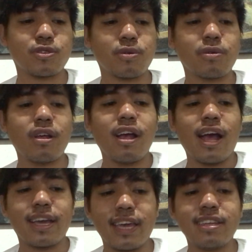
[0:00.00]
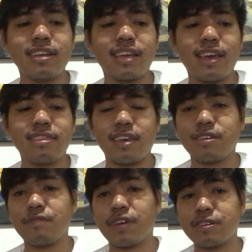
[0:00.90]
So again and again,
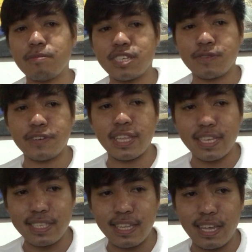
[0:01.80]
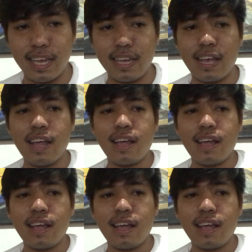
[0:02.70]
thank you very much for listening.